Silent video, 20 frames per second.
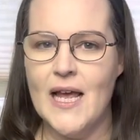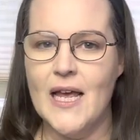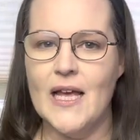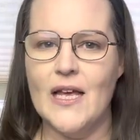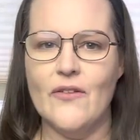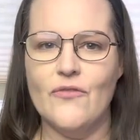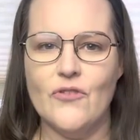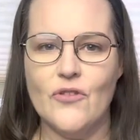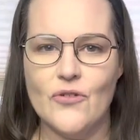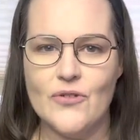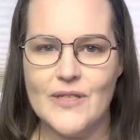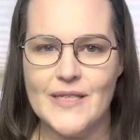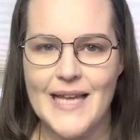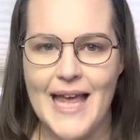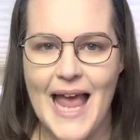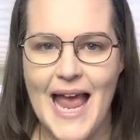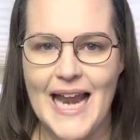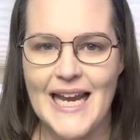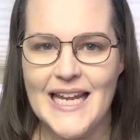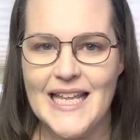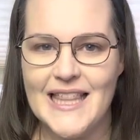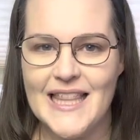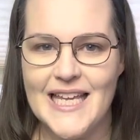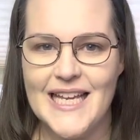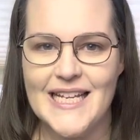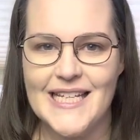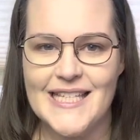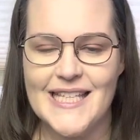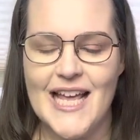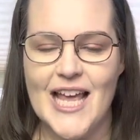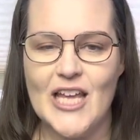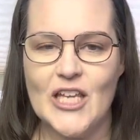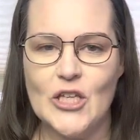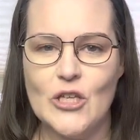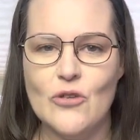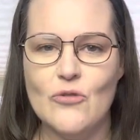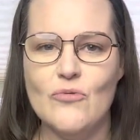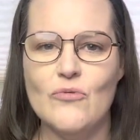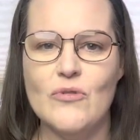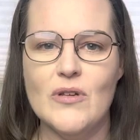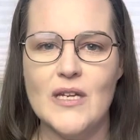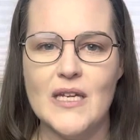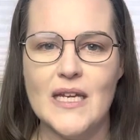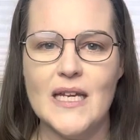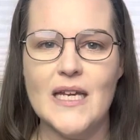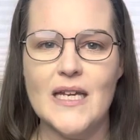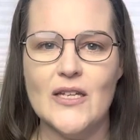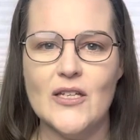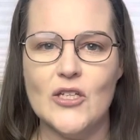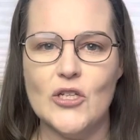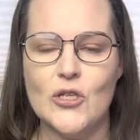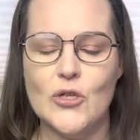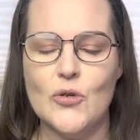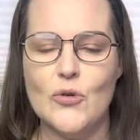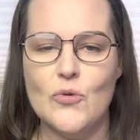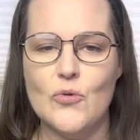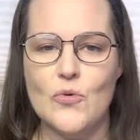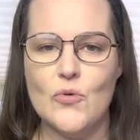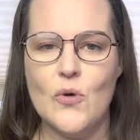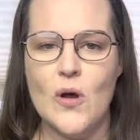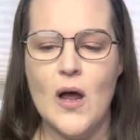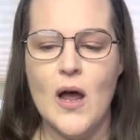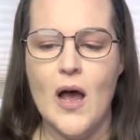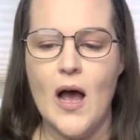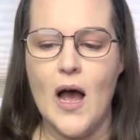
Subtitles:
If there's any things that you need to